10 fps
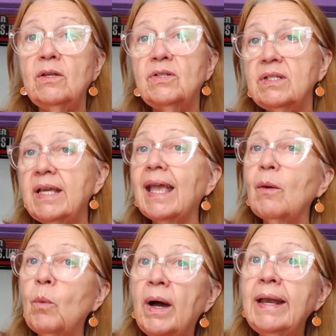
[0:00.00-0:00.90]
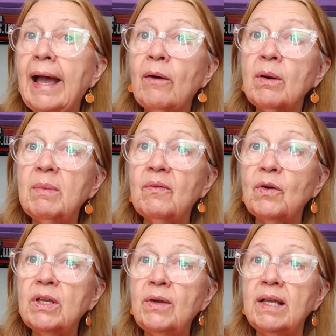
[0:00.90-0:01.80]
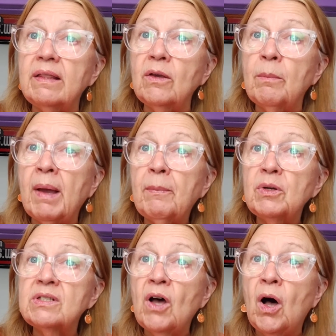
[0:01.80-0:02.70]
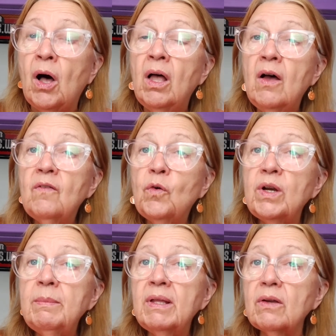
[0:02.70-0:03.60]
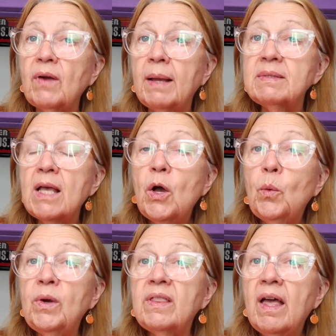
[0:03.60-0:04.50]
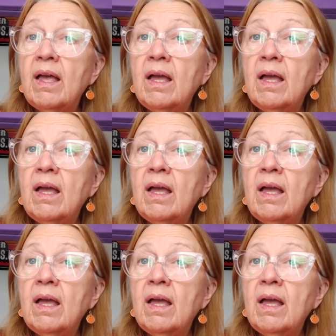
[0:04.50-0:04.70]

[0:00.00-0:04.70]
You should take it 1 hour before you eat, the omeprazole 40 milligrams, with